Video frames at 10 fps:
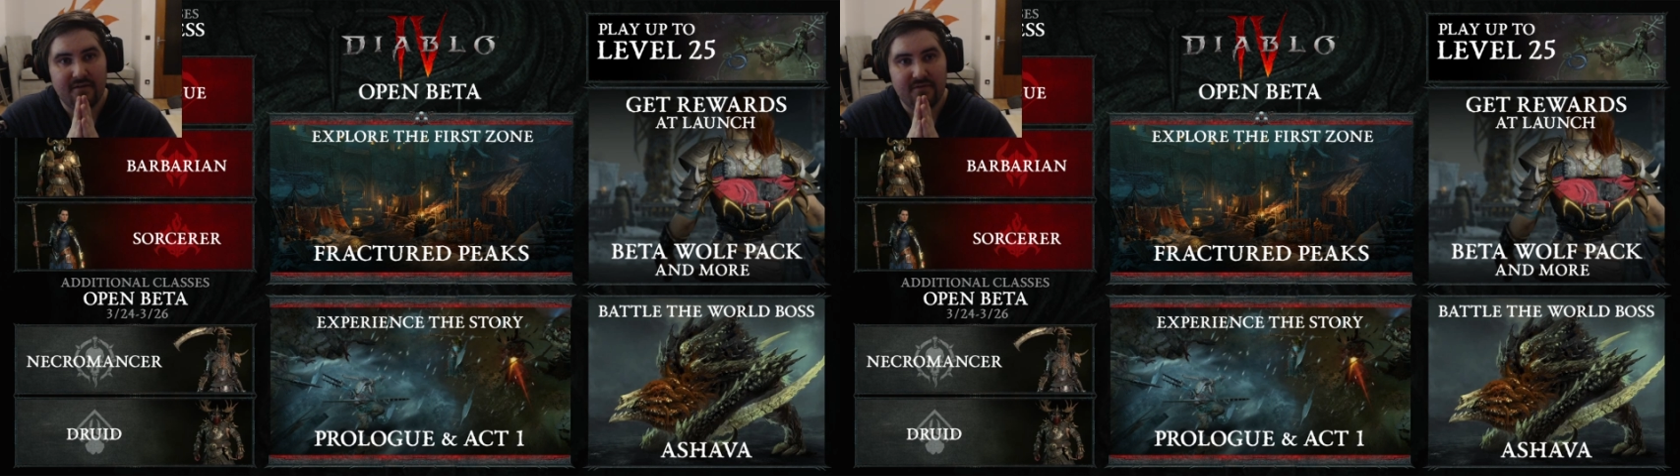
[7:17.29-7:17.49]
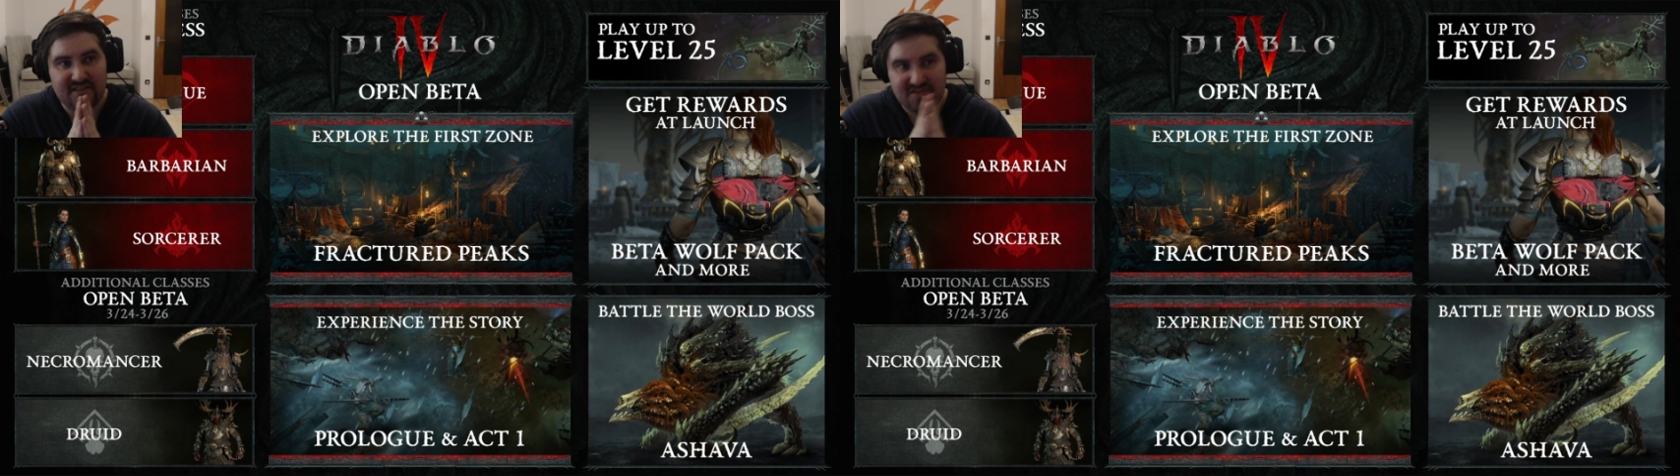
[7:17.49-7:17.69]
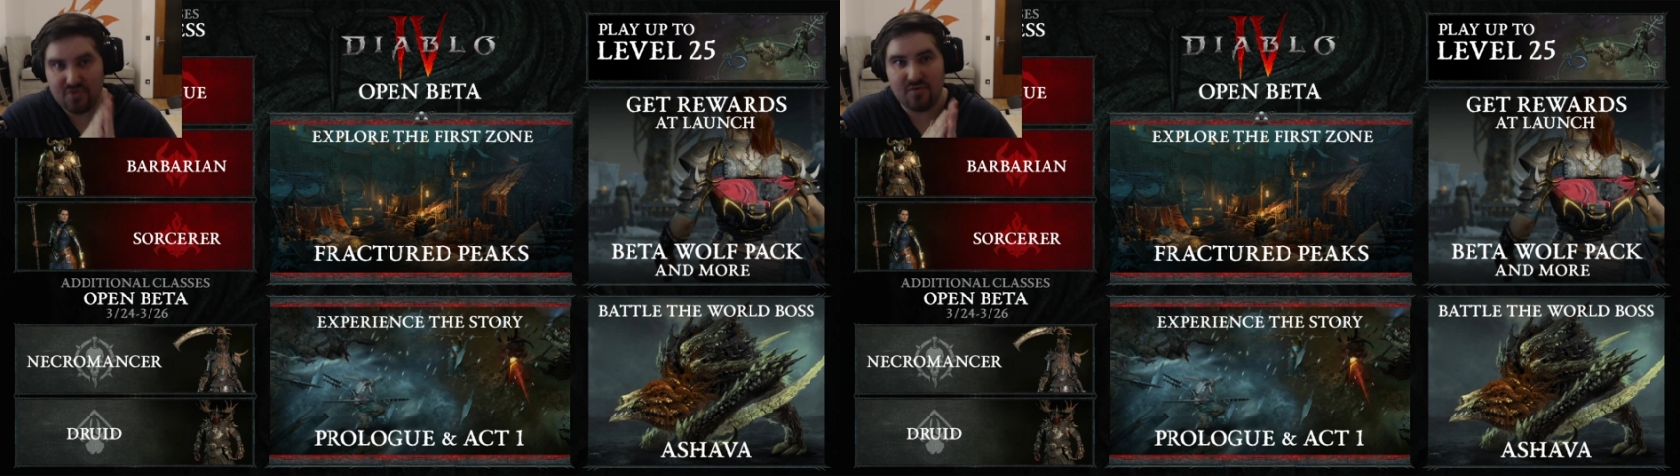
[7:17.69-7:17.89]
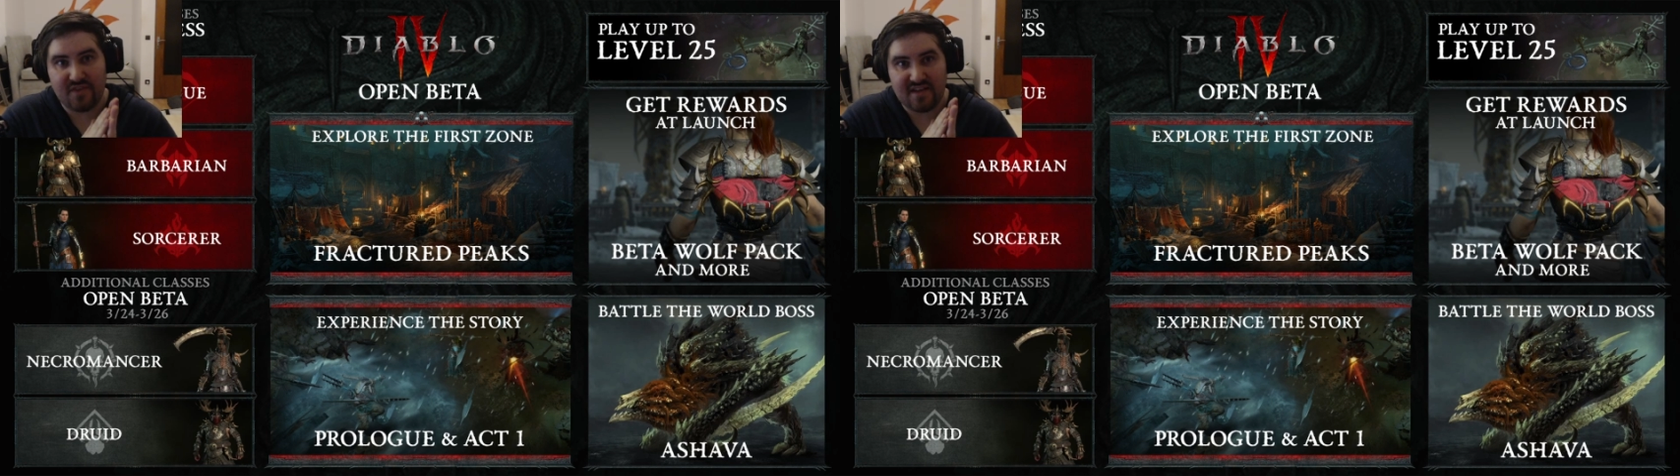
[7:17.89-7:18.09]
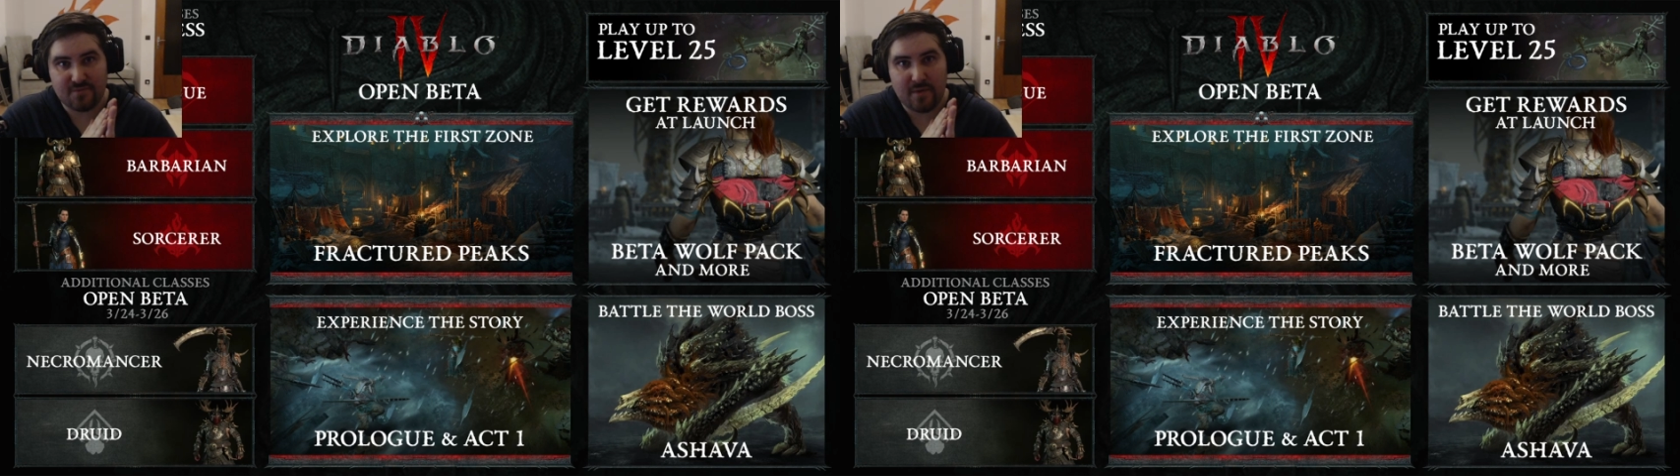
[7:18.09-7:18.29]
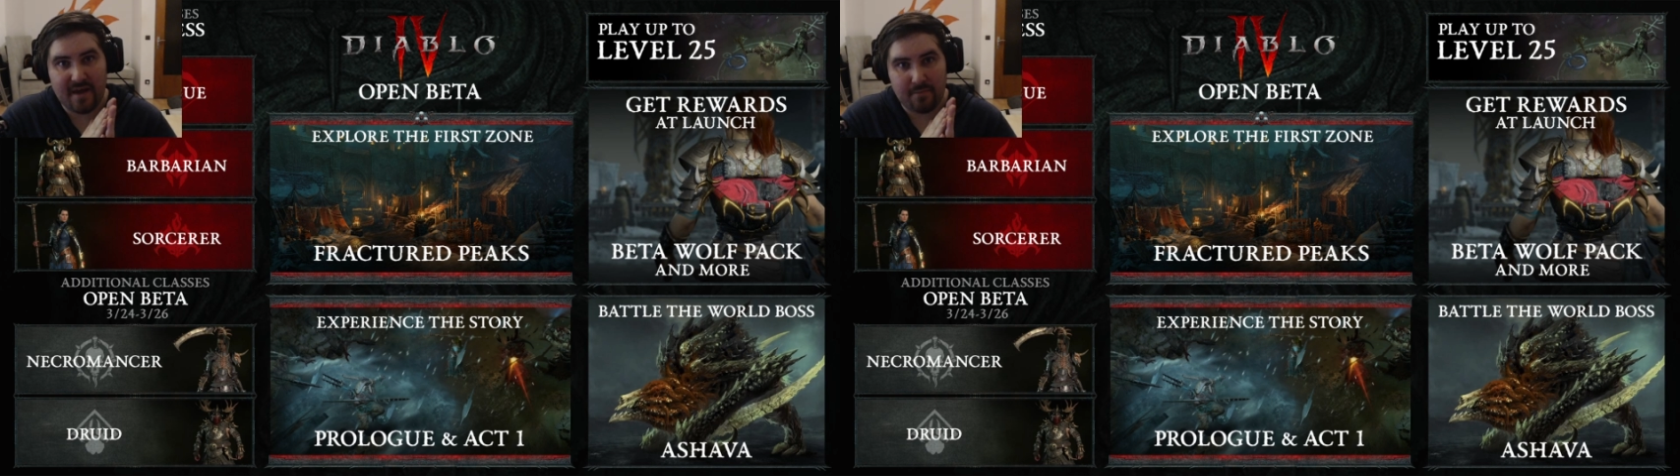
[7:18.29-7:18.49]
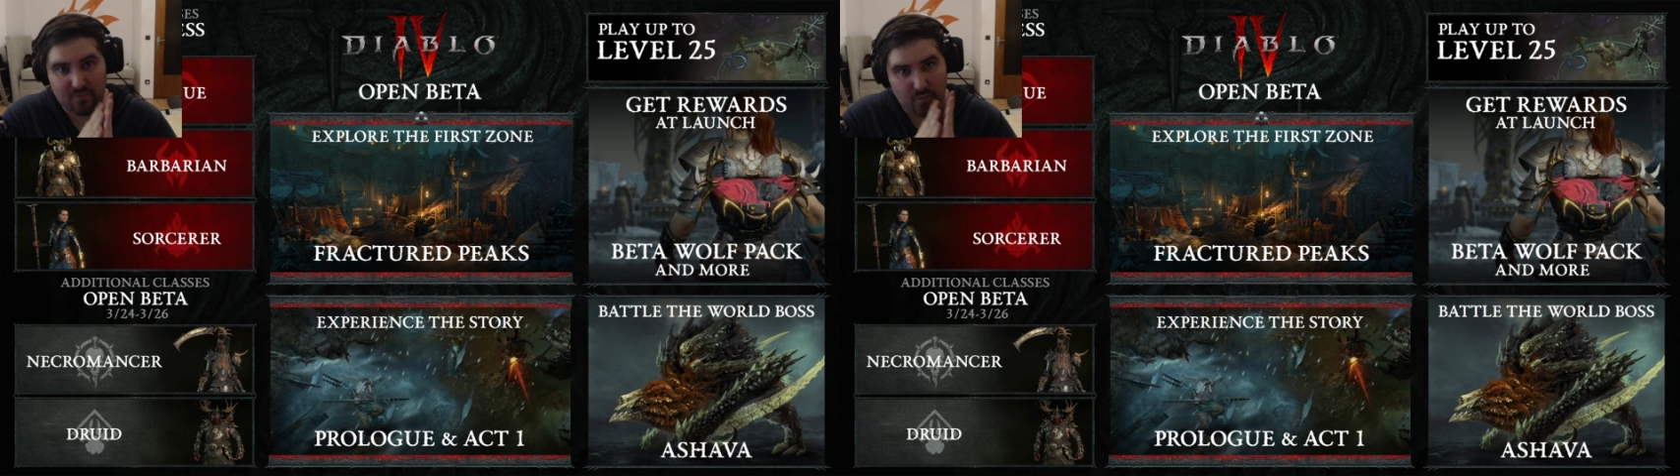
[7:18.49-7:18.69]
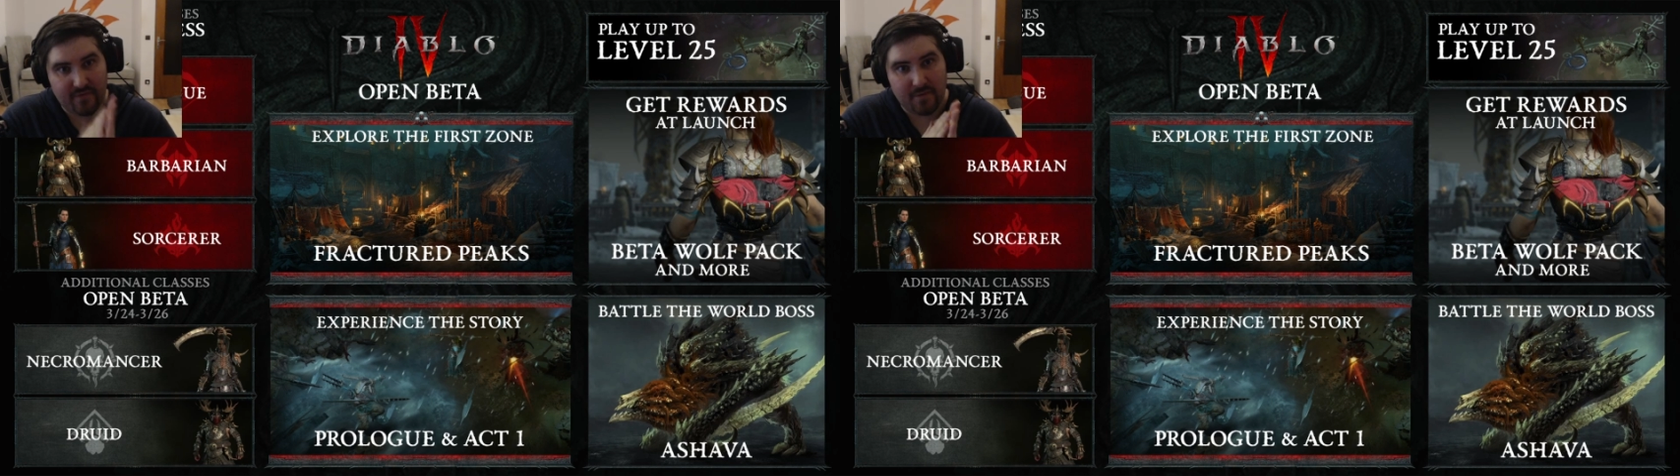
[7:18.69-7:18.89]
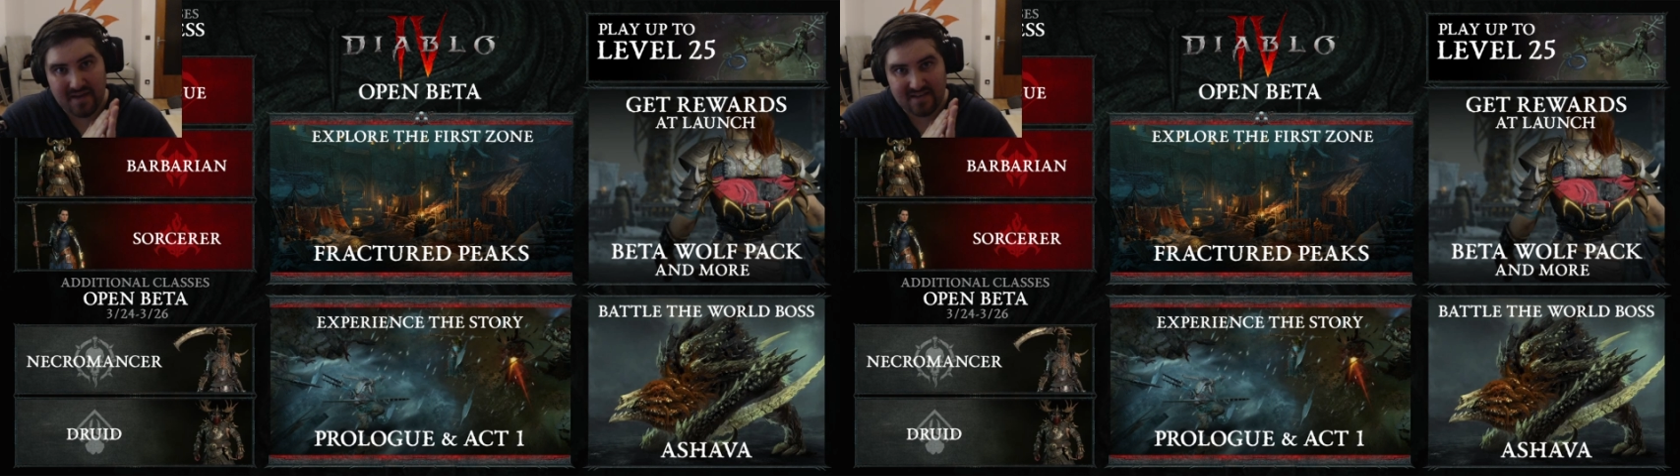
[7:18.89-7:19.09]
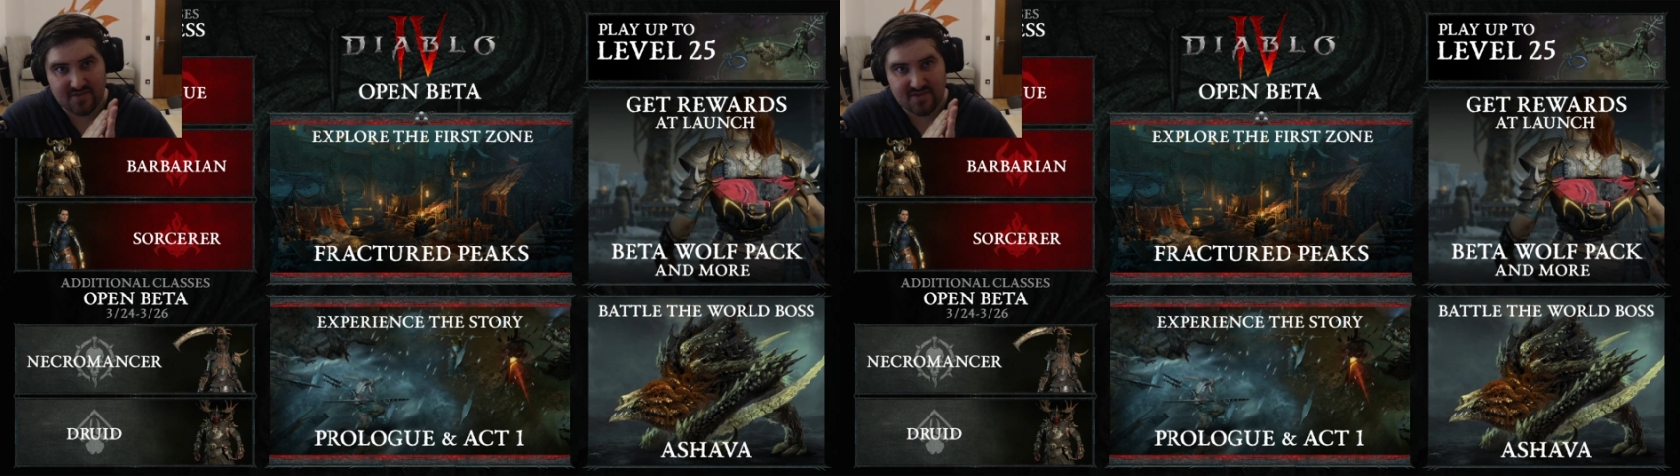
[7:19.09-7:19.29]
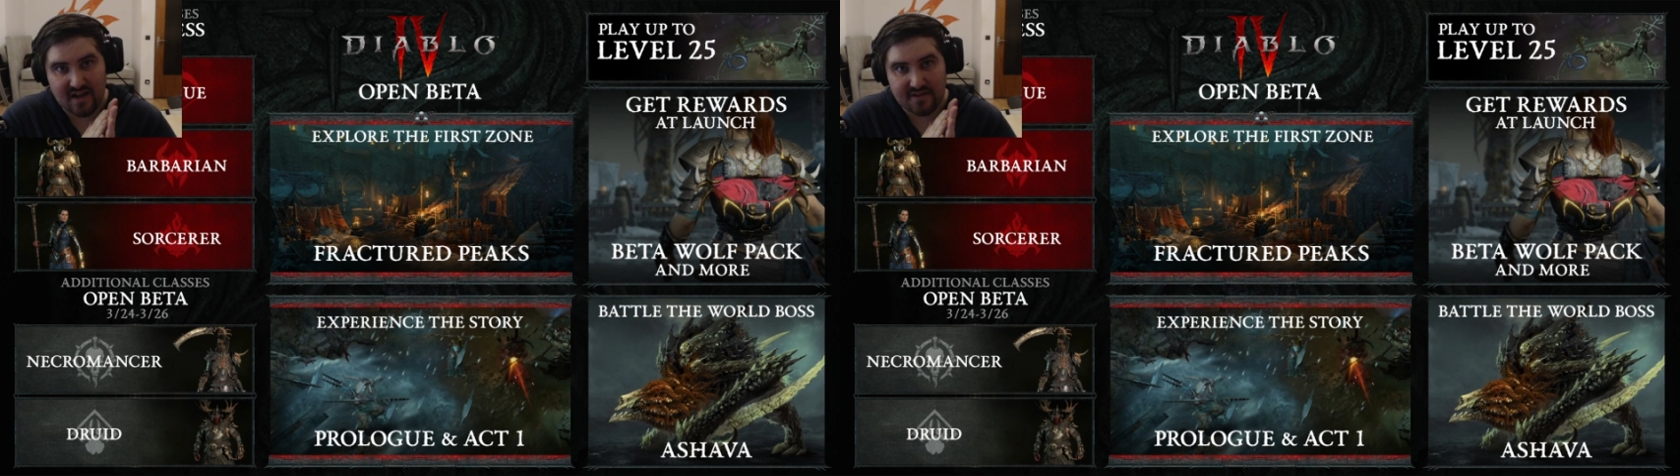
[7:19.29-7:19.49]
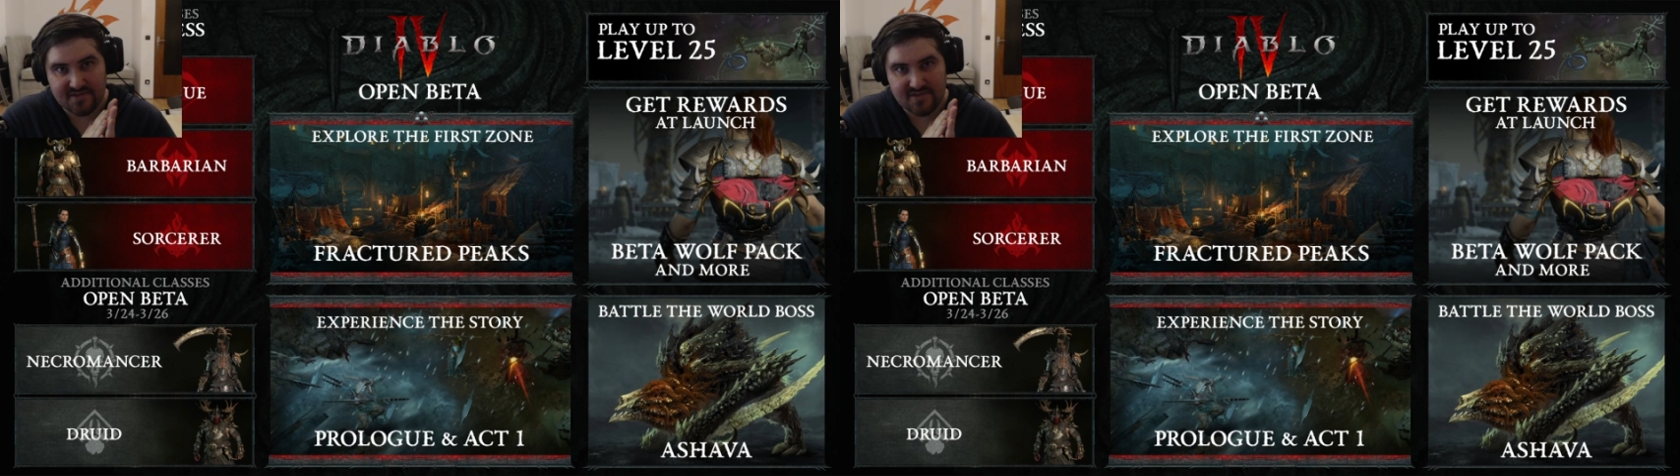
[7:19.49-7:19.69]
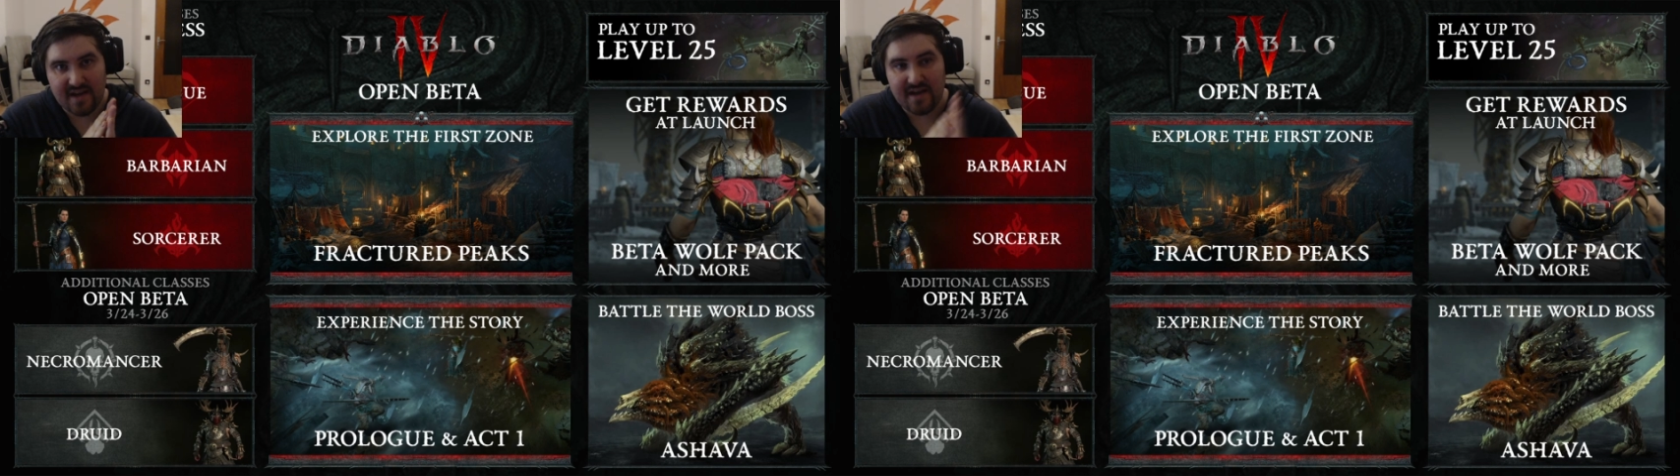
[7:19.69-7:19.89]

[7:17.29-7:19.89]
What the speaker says: that two things will happen when the beta starts.